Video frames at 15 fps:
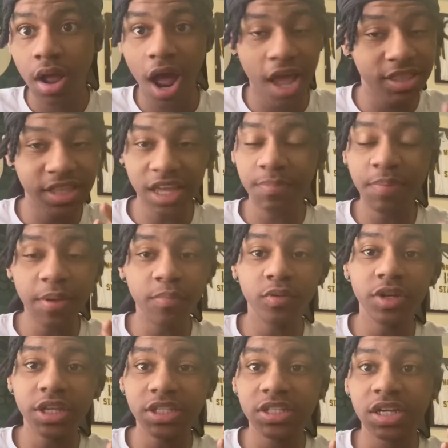I think people
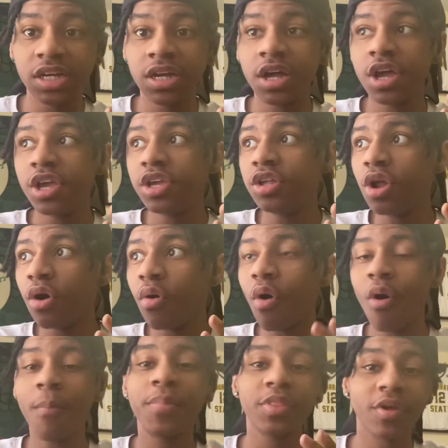need to, you know,
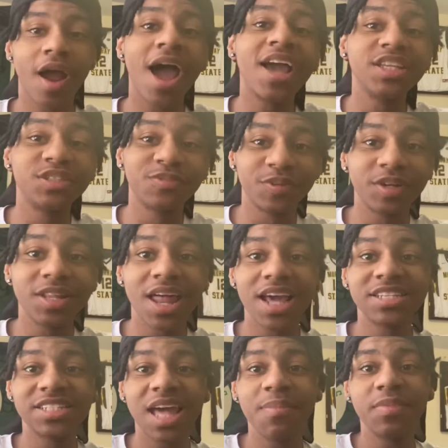open their eyes and
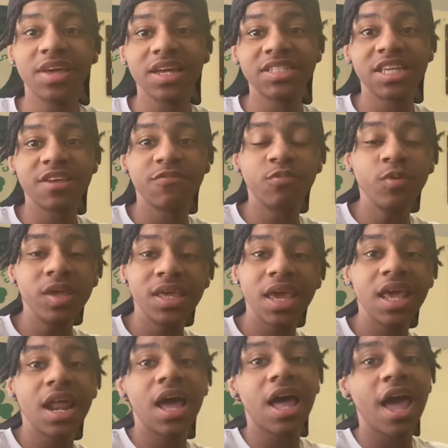realize that, because if we
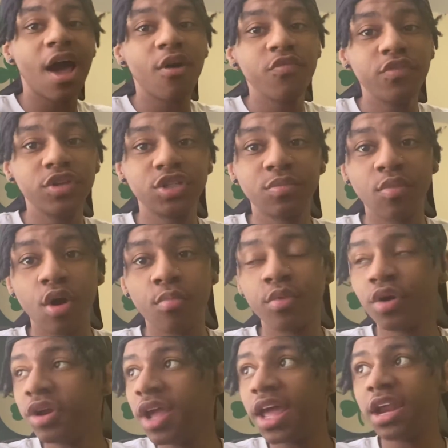get a healthy Jamal
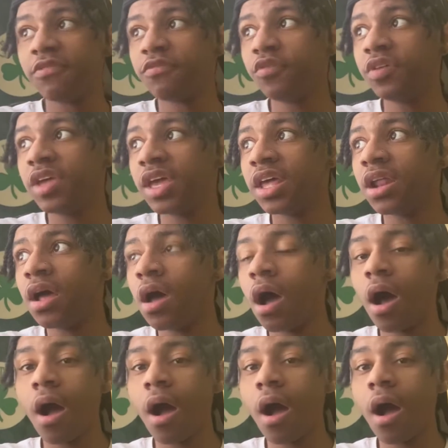Murray and if we get,